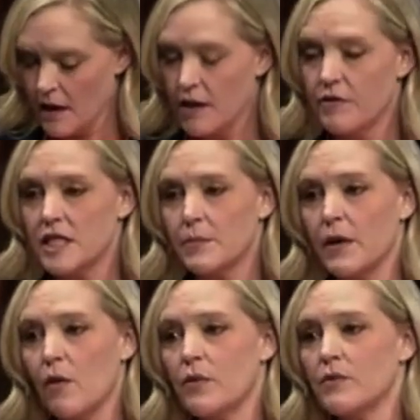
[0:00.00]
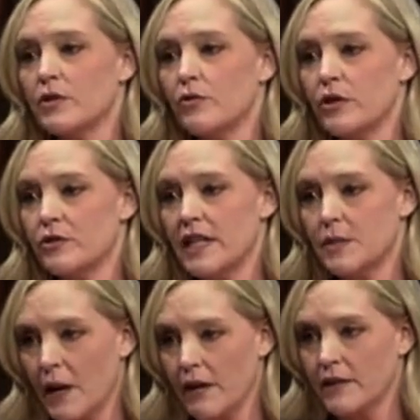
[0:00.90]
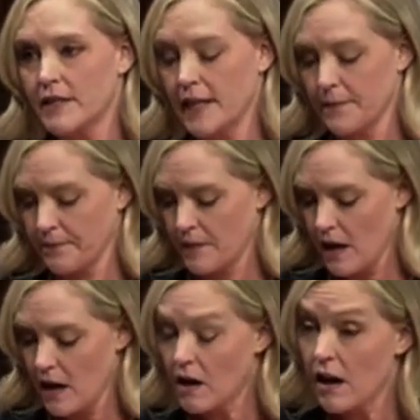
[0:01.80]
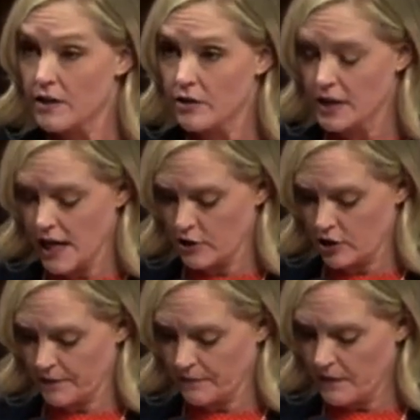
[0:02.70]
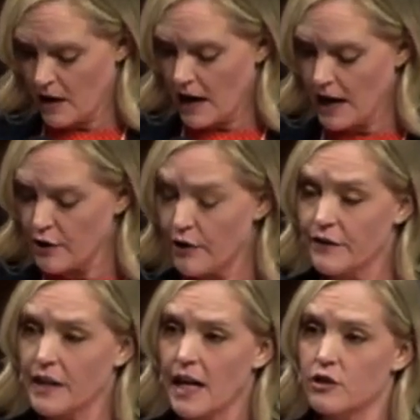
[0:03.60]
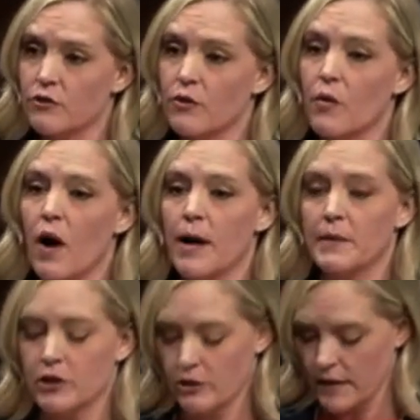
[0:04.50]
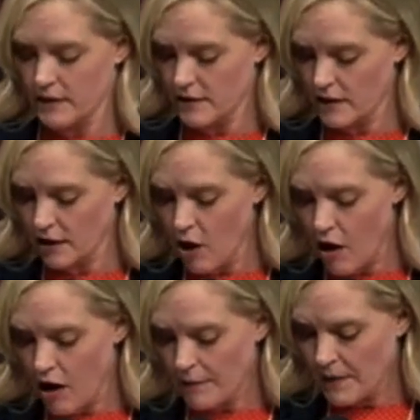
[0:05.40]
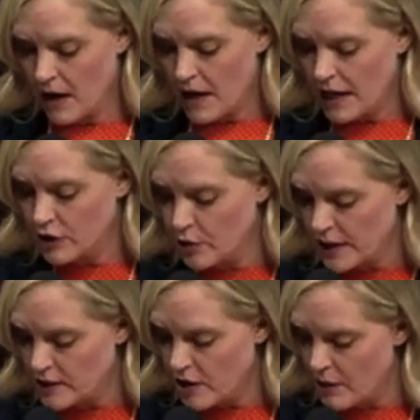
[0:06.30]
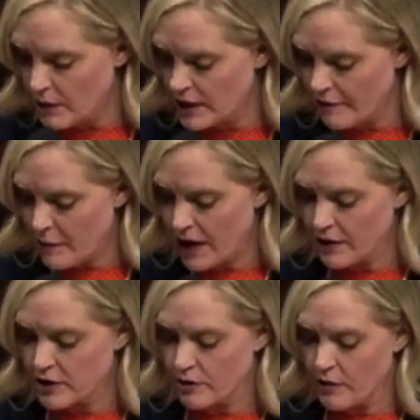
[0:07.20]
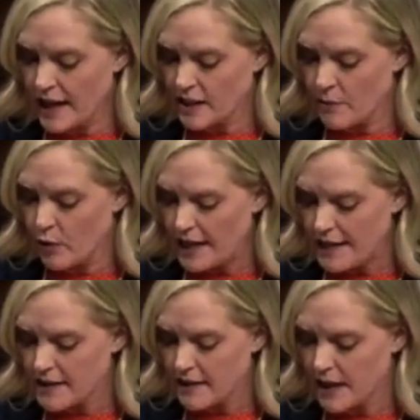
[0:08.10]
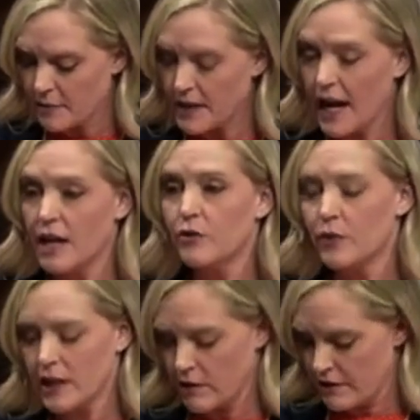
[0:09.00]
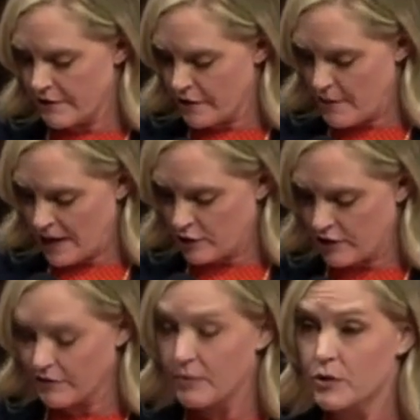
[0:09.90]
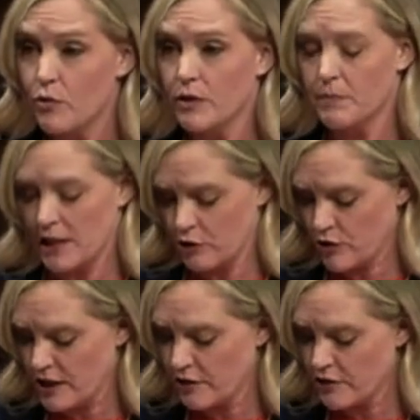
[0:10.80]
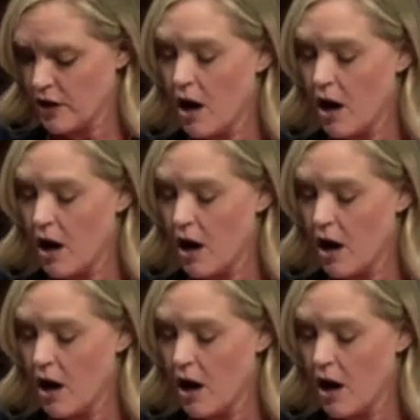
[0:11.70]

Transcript: This bill would restore transparency, consultation, and notification requirements to existing law. In doing so, it would give parents the right to more easily obtain critical information from school administrators,